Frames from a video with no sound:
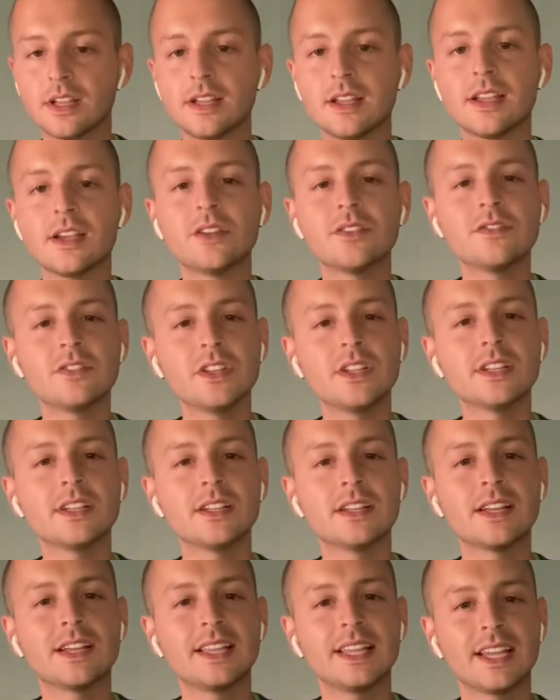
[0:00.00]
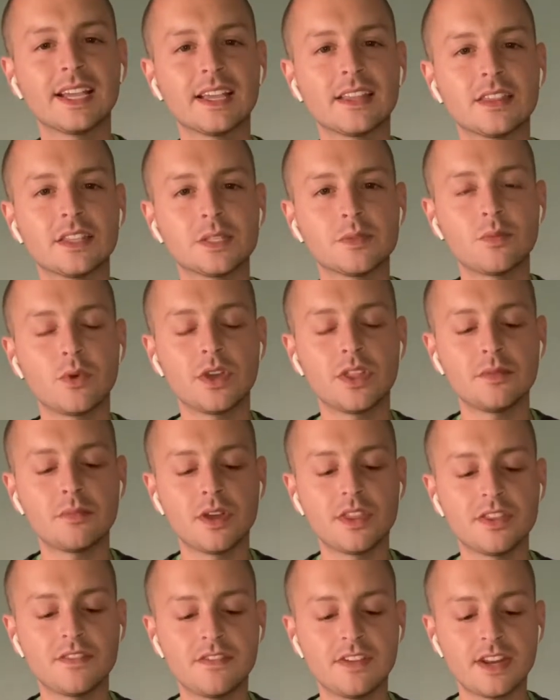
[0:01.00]
it'll fully click at this point in the
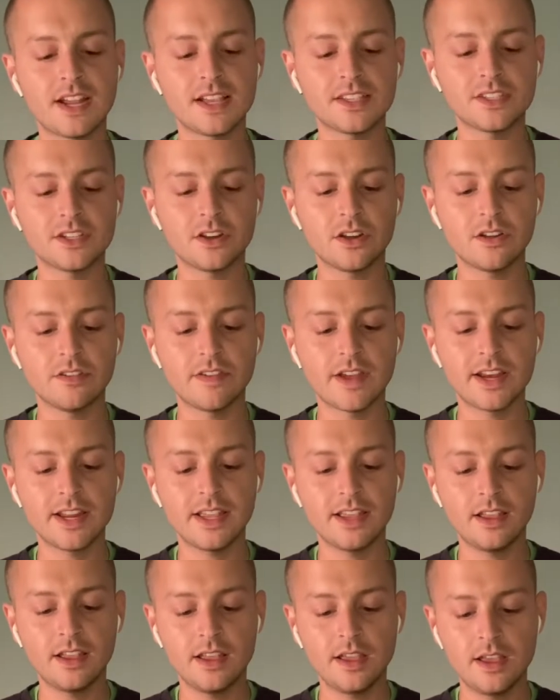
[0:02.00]
month if it hasn't already,